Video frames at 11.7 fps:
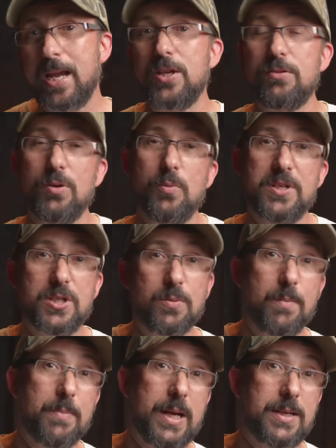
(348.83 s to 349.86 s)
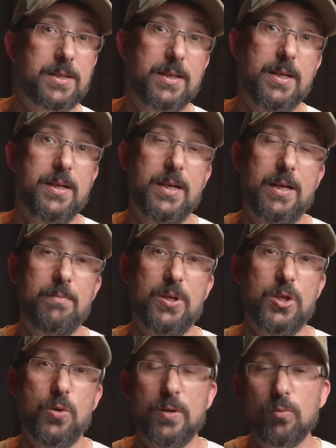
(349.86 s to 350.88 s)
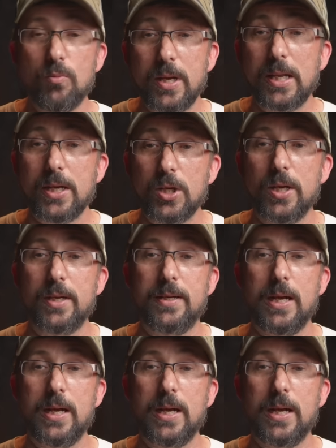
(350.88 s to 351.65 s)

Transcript: and throwing swim baits and been doing really good.